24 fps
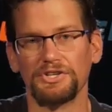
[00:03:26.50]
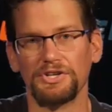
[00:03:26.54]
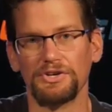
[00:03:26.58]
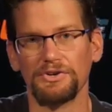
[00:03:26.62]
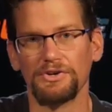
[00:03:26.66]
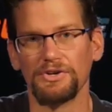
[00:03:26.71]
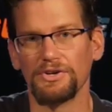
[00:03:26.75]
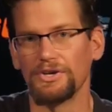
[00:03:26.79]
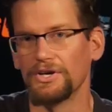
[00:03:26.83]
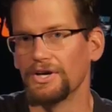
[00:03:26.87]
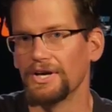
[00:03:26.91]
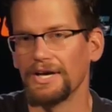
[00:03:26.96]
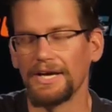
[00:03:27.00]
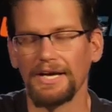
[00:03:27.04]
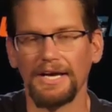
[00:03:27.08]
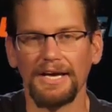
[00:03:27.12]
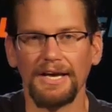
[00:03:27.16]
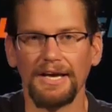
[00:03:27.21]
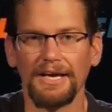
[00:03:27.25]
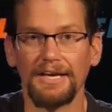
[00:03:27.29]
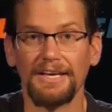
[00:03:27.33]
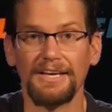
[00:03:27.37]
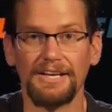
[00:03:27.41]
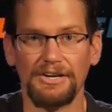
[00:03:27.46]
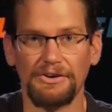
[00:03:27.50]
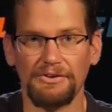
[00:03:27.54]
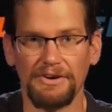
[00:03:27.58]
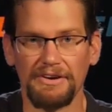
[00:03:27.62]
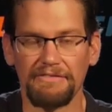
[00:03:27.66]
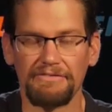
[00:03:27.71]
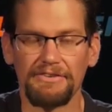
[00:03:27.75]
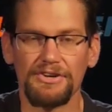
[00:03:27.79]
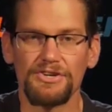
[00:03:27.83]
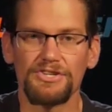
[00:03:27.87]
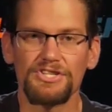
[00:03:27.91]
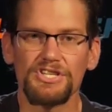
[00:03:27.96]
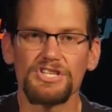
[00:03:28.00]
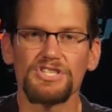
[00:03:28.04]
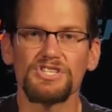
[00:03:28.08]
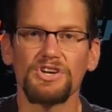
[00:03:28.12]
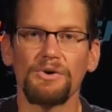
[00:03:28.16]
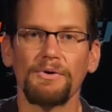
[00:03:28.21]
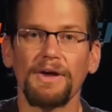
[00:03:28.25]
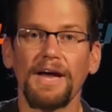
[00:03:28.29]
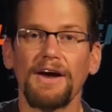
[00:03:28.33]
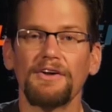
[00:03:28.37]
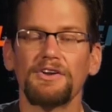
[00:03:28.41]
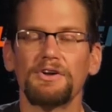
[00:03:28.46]
You, you know, if you're just
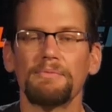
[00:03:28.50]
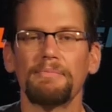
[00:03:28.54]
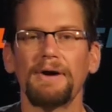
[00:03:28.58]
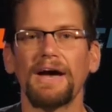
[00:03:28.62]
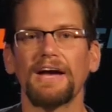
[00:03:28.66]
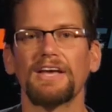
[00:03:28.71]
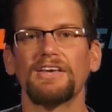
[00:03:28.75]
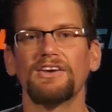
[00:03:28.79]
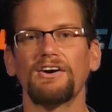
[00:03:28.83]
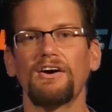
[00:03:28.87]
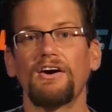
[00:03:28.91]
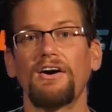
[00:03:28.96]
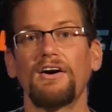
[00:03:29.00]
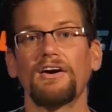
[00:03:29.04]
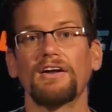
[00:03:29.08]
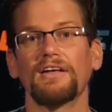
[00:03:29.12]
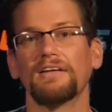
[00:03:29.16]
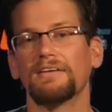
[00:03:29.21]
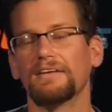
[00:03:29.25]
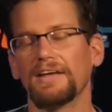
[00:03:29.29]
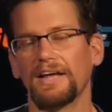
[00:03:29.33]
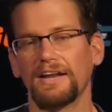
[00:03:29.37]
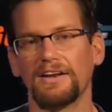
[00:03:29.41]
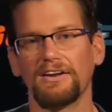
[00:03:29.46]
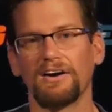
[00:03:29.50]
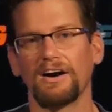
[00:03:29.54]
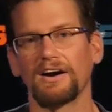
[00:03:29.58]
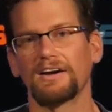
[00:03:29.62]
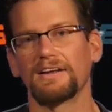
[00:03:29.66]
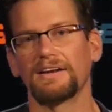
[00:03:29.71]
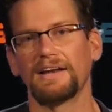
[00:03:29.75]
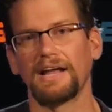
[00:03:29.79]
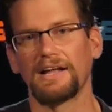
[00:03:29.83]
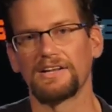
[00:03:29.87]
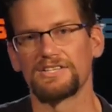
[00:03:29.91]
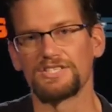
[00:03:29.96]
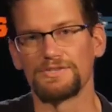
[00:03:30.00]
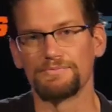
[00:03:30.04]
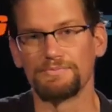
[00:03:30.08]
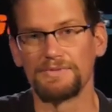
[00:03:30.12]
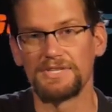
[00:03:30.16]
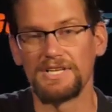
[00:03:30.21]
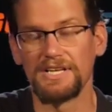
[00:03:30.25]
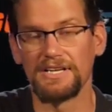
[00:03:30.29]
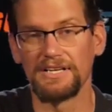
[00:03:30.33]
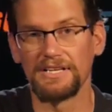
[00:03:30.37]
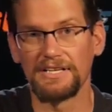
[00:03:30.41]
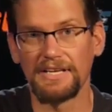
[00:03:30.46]
going out in your backyard and knocking down some
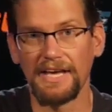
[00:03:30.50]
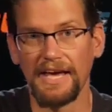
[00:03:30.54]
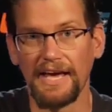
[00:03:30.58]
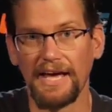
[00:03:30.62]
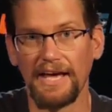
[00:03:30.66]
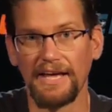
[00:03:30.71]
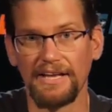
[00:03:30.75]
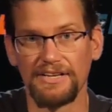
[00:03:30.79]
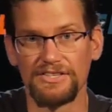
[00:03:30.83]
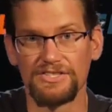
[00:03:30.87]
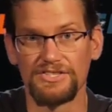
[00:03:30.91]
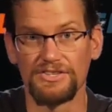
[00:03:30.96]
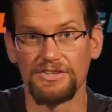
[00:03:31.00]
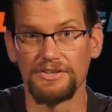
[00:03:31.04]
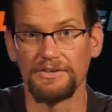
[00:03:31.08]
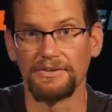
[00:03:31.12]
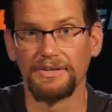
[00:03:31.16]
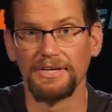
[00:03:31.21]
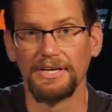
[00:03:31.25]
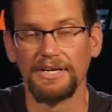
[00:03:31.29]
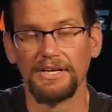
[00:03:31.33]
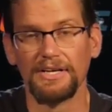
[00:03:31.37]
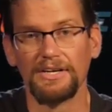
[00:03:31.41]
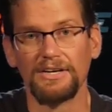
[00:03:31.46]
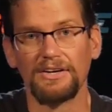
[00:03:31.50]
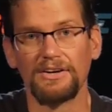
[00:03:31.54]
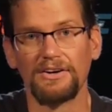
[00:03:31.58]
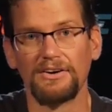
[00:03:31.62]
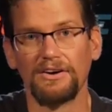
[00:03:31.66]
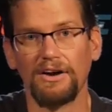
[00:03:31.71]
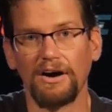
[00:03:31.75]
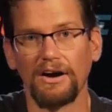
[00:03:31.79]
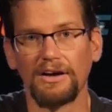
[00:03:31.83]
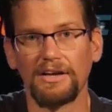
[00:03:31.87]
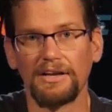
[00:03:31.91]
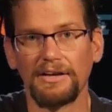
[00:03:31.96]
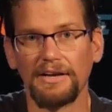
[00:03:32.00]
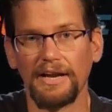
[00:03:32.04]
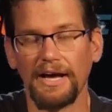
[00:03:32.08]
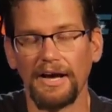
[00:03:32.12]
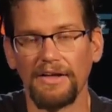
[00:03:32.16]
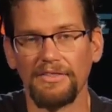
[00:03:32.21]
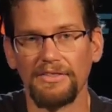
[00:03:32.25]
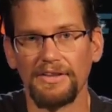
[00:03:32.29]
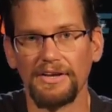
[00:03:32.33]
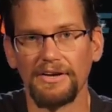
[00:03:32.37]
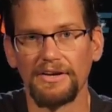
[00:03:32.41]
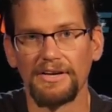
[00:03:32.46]
tin cans or, or knocking
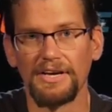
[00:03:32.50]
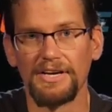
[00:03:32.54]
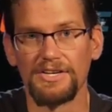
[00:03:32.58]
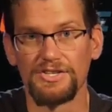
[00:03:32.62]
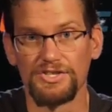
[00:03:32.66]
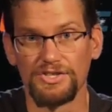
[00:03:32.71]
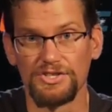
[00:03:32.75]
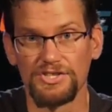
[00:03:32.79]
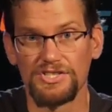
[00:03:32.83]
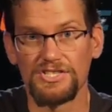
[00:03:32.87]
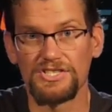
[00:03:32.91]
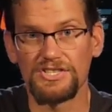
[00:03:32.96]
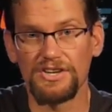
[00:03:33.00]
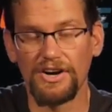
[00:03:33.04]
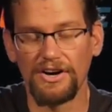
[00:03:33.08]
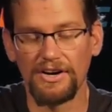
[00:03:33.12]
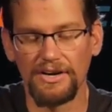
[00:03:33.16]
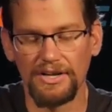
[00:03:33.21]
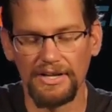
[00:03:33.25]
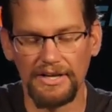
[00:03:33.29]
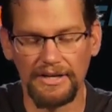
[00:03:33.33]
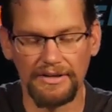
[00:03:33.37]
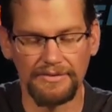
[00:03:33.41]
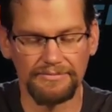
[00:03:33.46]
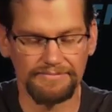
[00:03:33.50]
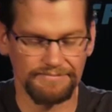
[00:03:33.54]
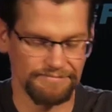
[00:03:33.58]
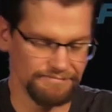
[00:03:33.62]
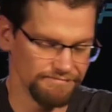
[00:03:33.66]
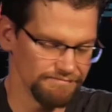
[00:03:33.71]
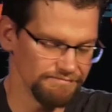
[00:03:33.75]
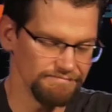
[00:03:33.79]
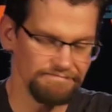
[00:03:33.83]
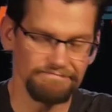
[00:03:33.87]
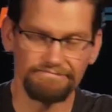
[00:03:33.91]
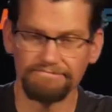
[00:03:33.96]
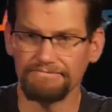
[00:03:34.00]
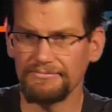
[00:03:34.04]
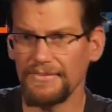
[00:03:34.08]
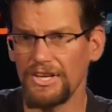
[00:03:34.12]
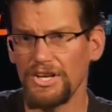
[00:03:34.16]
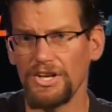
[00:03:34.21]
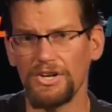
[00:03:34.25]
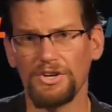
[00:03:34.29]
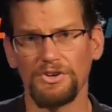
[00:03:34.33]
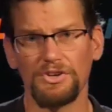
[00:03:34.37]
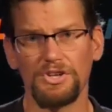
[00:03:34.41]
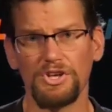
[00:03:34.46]
down the occasional starling,
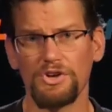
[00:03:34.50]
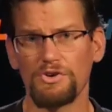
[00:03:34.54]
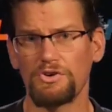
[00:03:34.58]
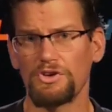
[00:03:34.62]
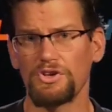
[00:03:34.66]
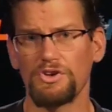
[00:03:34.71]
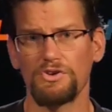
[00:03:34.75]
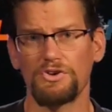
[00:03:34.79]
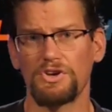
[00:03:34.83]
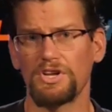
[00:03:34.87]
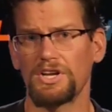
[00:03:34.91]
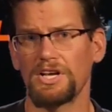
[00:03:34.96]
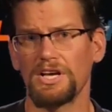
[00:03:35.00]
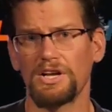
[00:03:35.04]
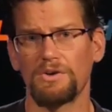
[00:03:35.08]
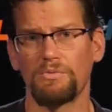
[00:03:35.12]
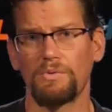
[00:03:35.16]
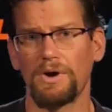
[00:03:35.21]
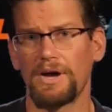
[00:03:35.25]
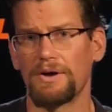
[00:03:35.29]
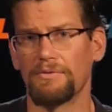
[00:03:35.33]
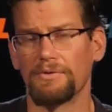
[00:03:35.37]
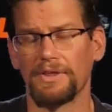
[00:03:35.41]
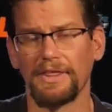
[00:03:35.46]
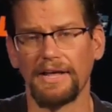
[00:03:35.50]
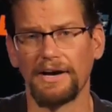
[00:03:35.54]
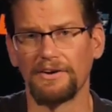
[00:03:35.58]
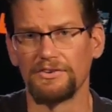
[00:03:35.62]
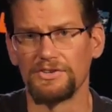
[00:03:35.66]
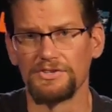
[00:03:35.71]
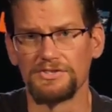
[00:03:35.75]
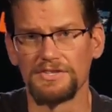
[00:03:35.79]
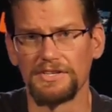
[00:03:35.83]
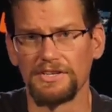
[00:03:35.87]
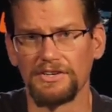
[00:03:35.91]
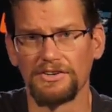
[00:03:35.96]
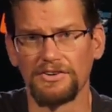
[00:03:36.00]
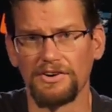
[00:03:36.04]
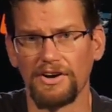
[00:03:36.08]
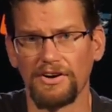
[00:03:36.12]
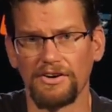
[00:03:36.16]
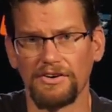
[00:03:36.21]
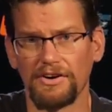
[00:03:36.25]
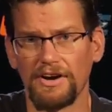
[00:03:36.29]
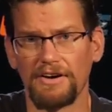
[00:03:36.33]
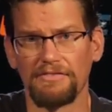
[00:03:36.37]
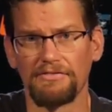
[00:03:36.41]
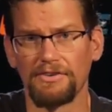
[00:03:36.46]
you know, you, you can get away without using a
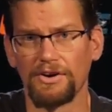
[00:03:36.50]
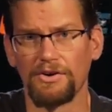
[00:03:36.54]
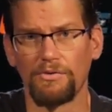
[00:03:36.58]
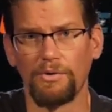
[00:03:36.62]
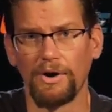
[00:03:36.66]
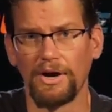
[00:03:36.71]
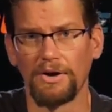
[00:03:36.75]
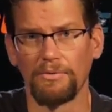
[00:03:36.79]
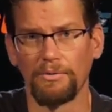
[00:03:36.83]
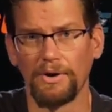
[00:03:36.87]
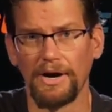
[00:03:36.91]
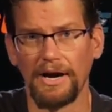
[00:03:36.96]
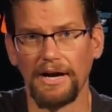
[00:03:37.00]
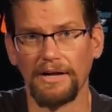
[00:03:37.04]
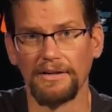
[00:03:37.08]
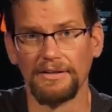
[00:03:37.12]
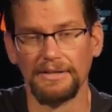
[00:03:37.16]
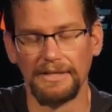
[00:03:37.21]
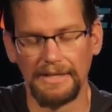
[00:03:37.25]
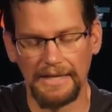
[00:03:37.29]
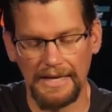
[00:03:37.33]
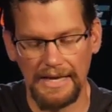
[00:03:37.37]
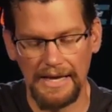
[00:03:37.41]
chronograph for quite a while.